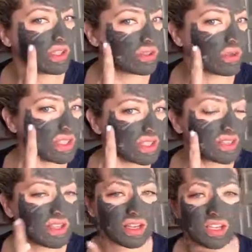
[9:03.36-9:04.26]
so this is
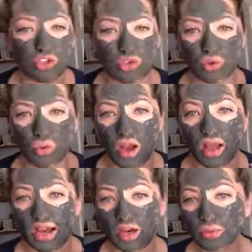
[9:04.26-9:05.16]
not going to dry
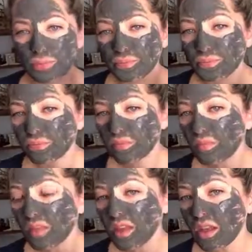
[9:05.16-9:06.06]
out.
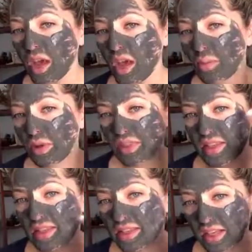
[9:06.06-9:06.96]
But this
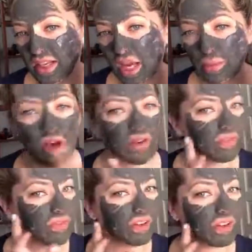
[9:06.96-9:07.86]
is going to come off
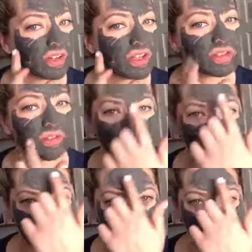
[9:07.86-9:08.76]
very differently than
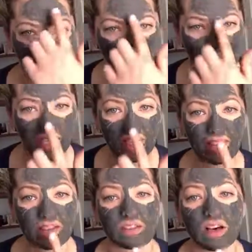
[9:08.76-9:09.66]
the way we take
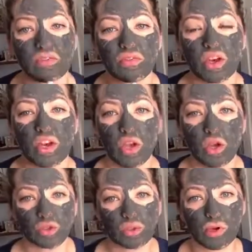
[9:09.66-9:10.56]
this off.
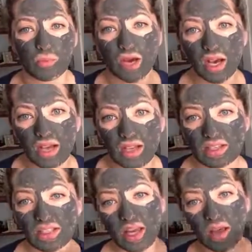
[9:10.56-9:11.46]
So I'm going to pause,
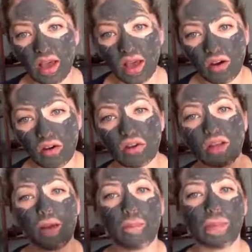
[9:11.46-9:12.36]
cut out,
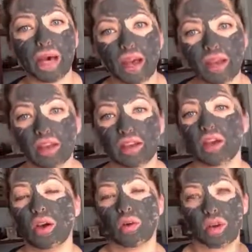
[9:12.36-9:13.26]
come back
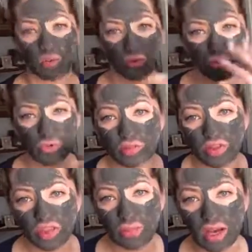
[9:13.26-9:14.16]
when I'm removing
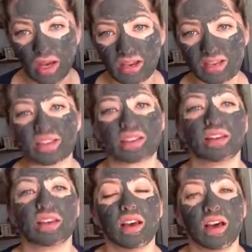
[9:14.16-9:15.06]
the mask.
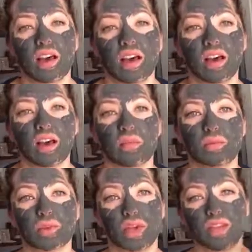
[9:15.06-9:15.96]
So
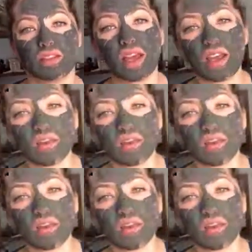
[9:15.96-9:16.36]
hang tight.